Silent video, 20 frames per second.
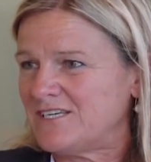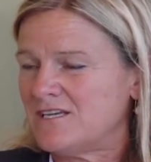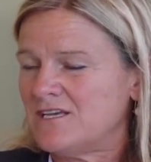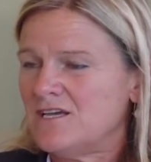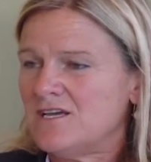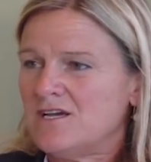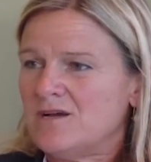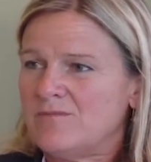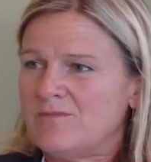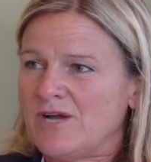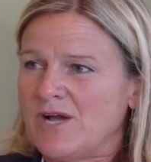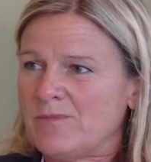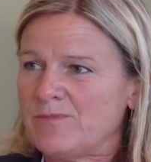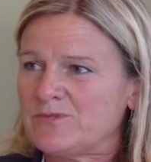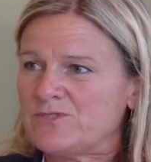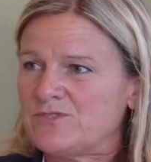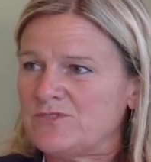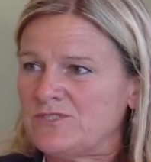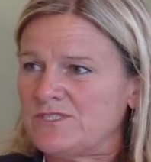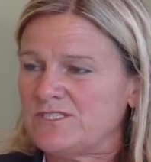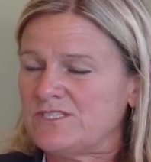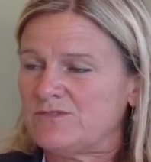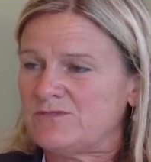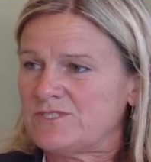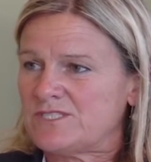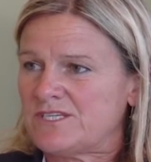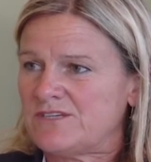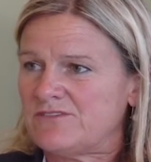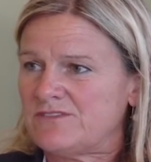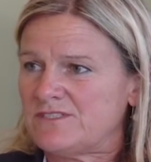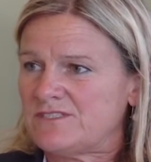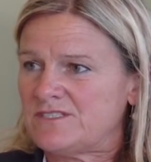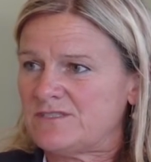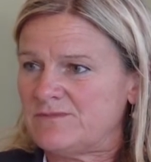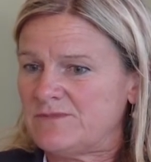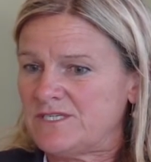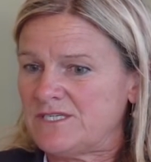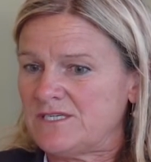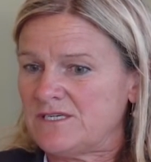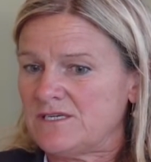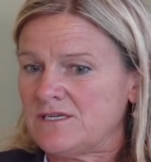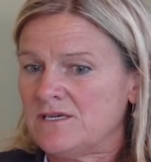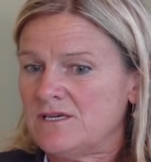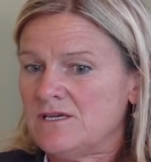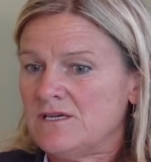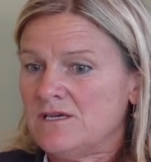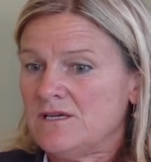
My opportunity was given to me